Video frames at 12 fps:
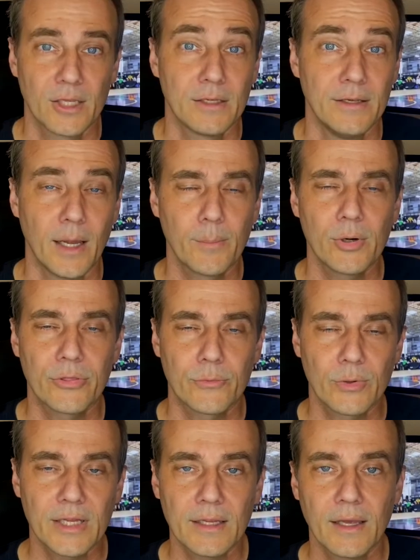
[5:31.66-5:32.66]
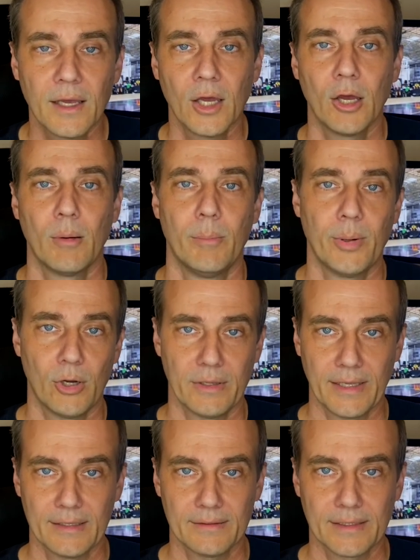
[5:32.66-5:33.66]
Number three, ball
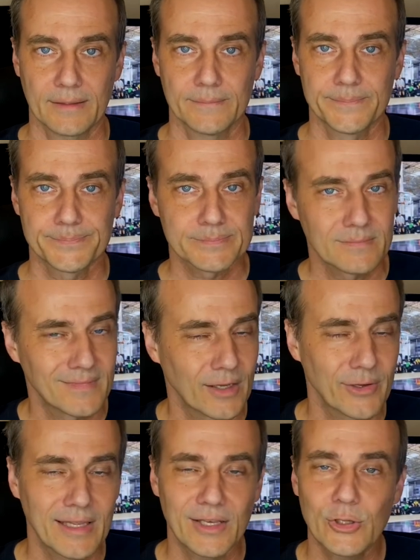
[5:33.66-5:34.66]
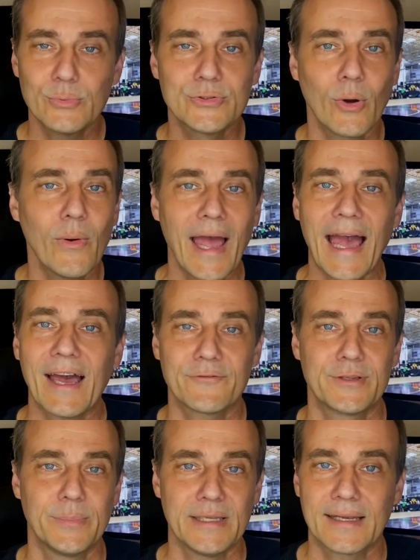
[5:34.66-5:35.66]
handling. Now, again, you don't have
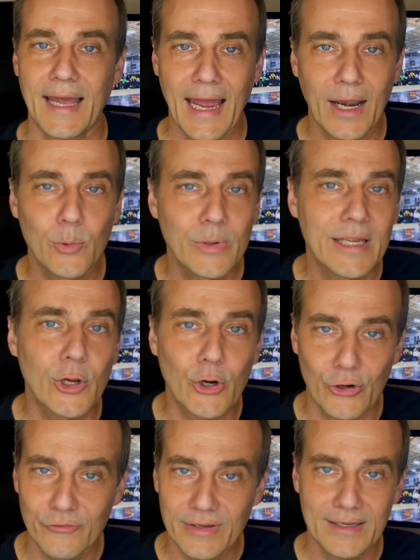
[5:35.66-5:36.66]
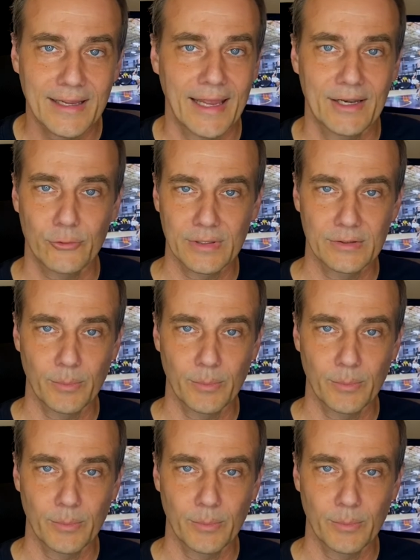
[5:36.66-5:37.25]
to be Kyrie Irving handling the